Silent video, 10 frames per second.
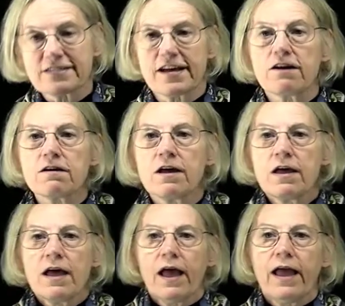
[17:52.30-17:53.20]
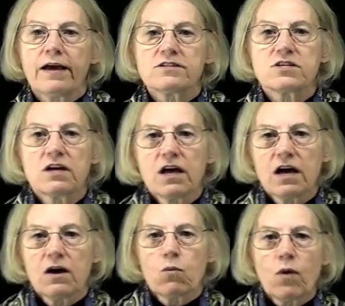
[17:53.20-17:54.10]
there. And
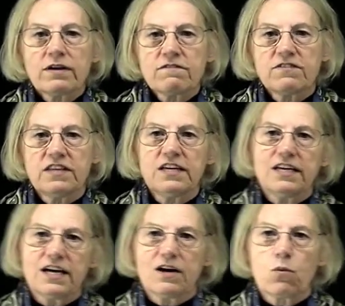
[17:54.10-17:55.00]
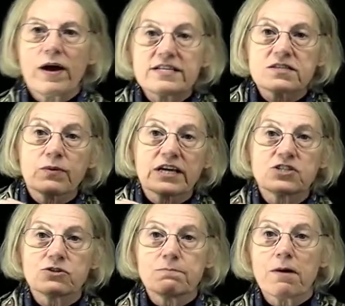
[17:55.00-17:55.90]
one of the ways that we can
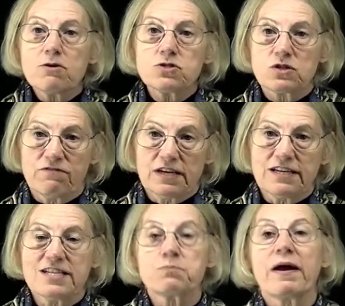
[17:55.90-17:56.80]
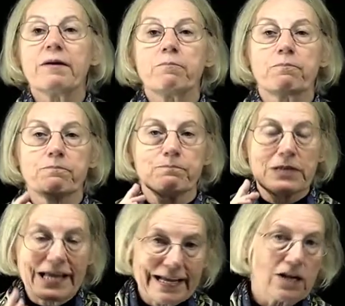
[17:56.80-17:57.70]
do the most of it is by
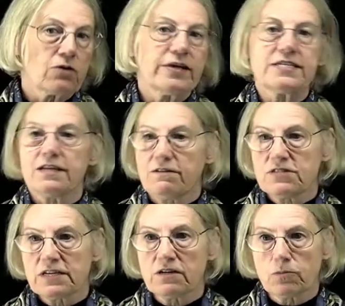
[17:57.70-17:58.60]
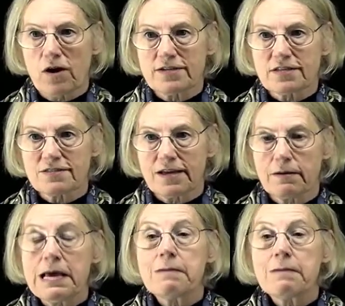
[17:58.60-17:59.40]
applying a great deal of signal processing.